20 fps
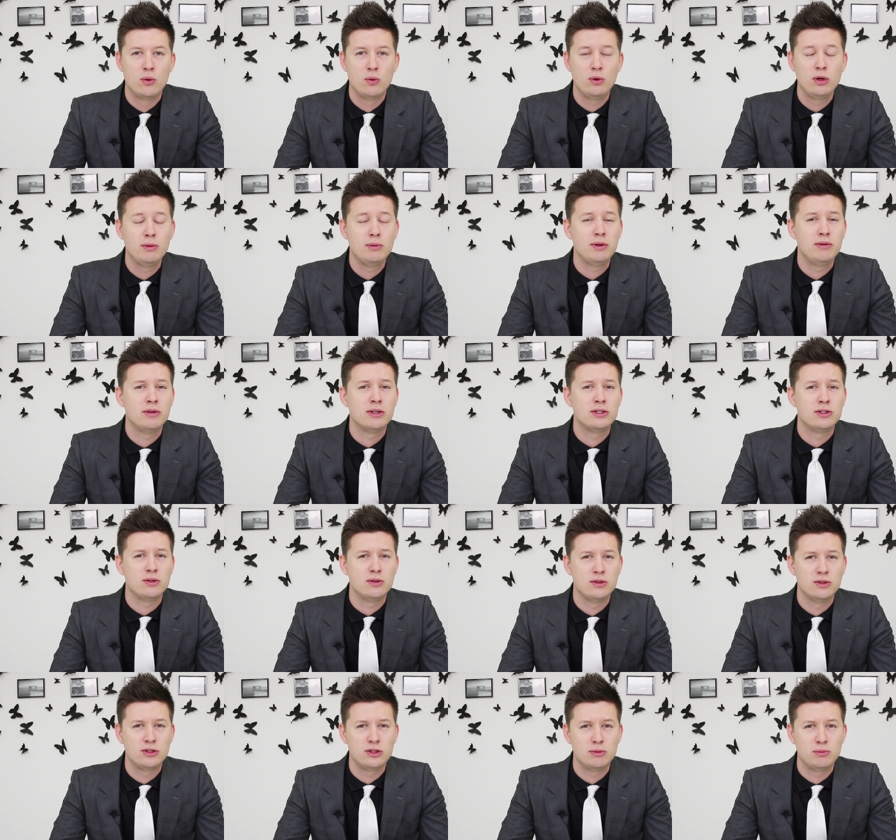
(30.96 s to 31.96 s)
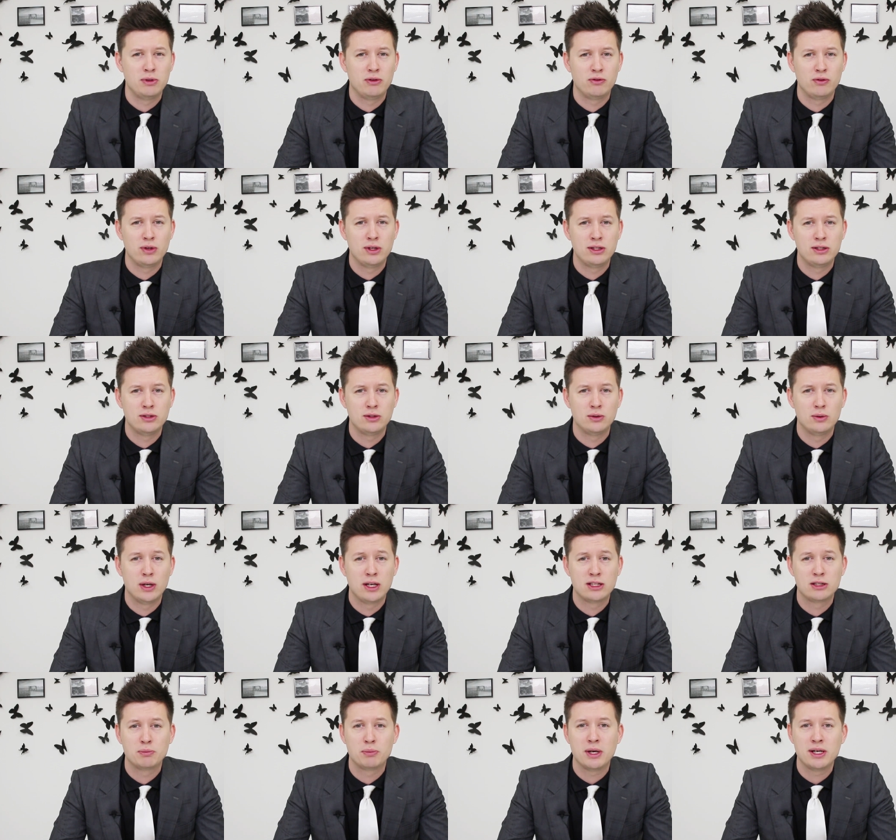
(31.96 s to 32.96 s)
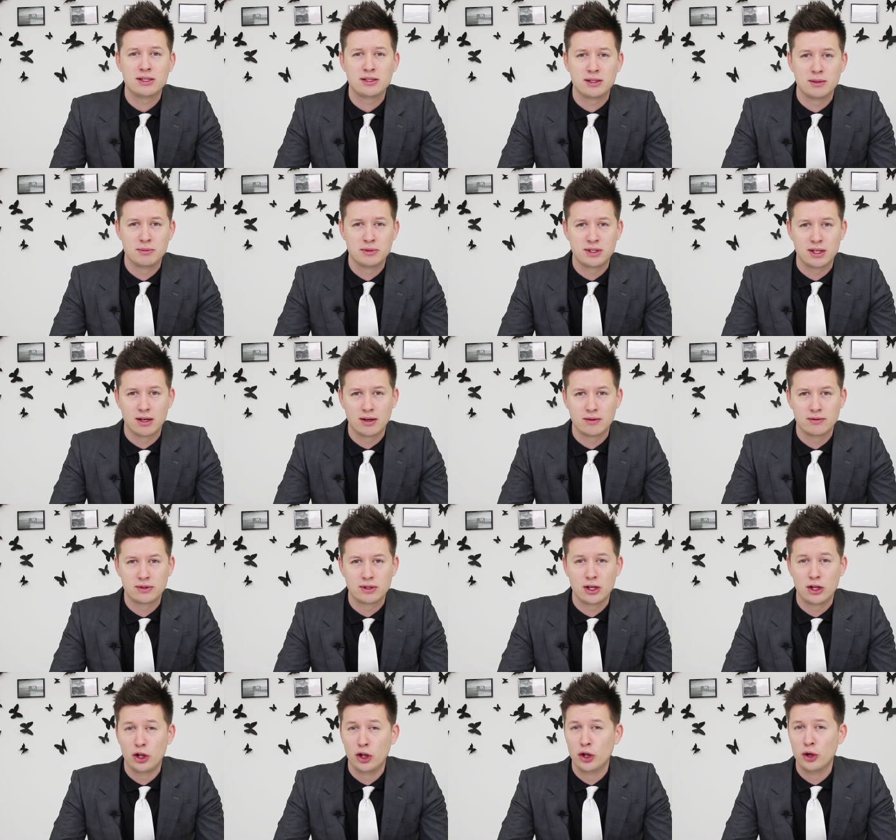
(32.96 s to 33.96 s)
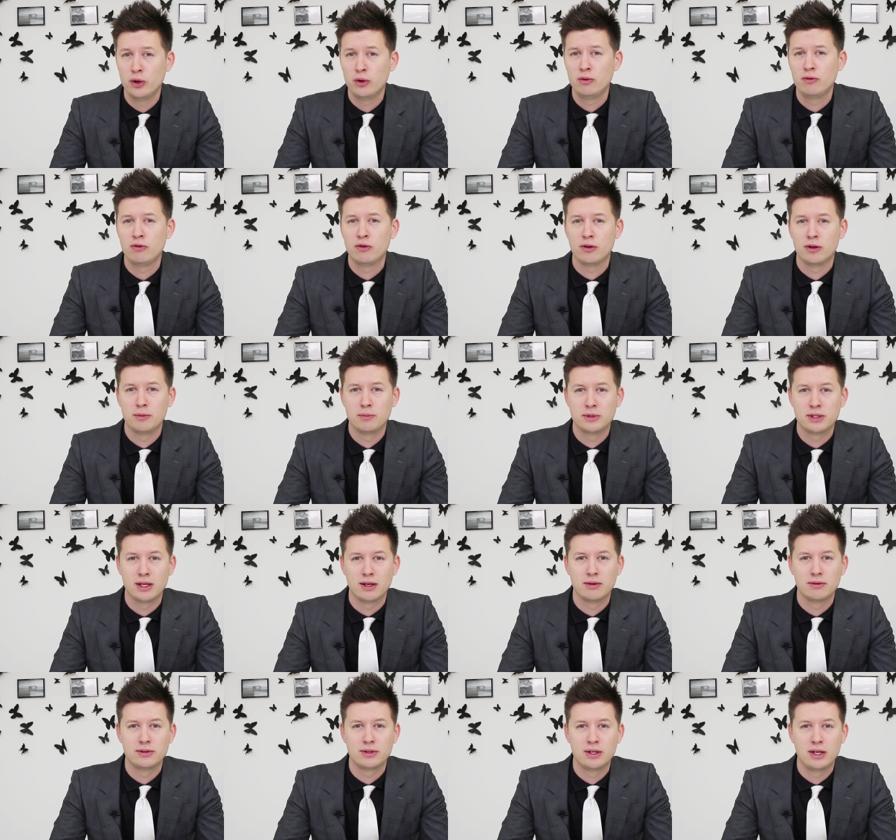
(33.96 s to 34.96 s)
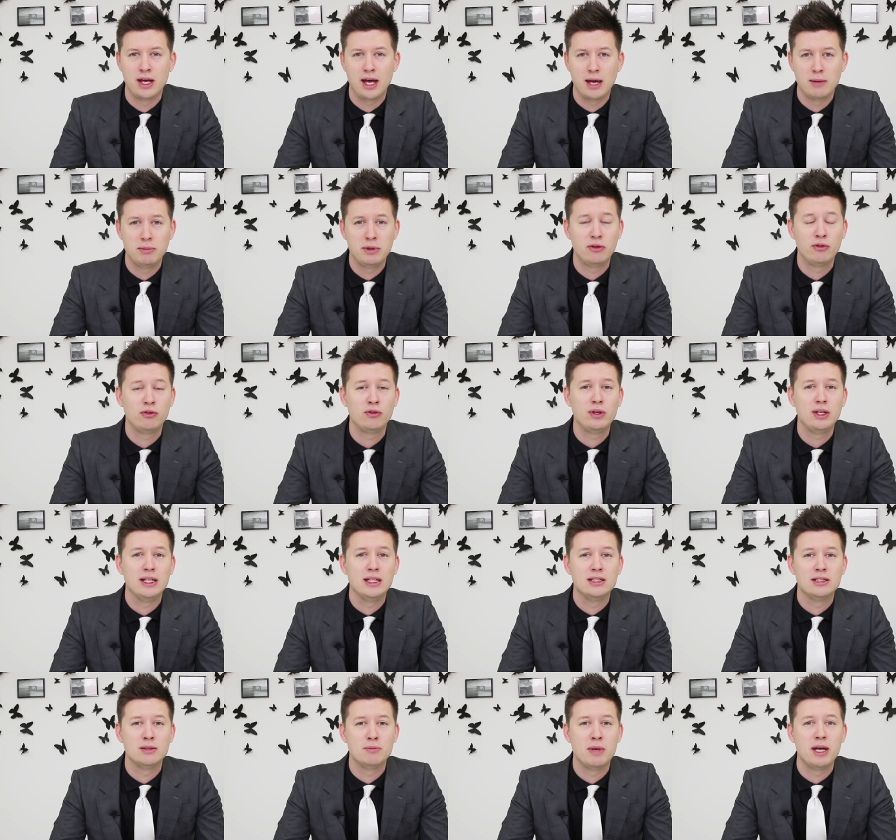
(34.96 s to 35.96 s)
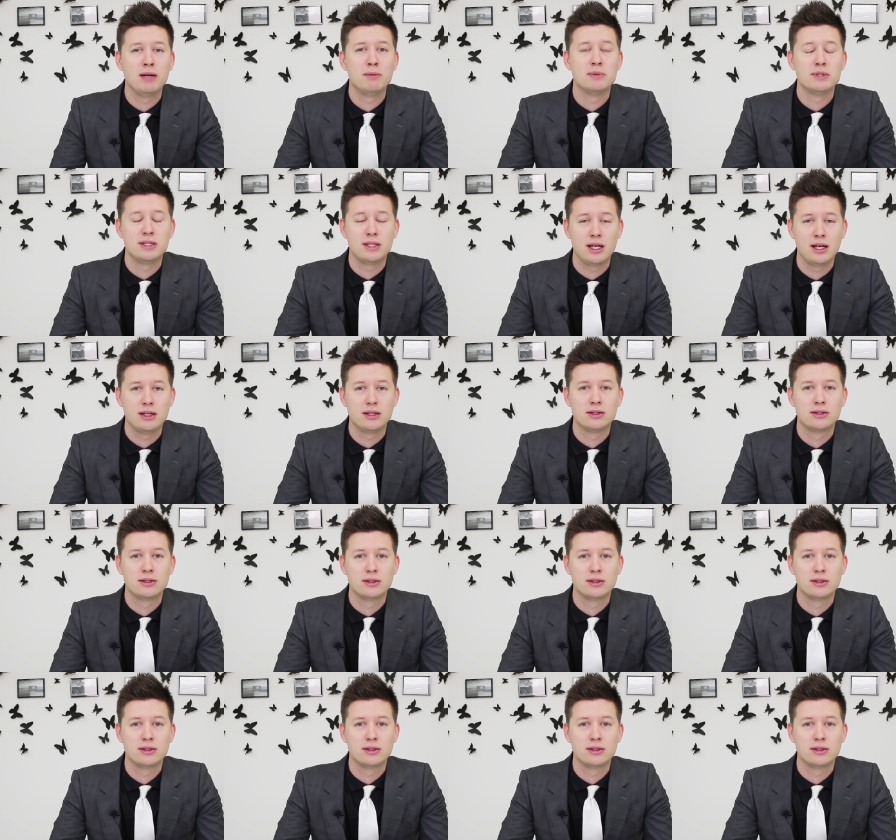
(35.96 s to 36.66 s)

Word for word: We believe that students should be free to express themselves, learn for themselves, and be free to make mistakes.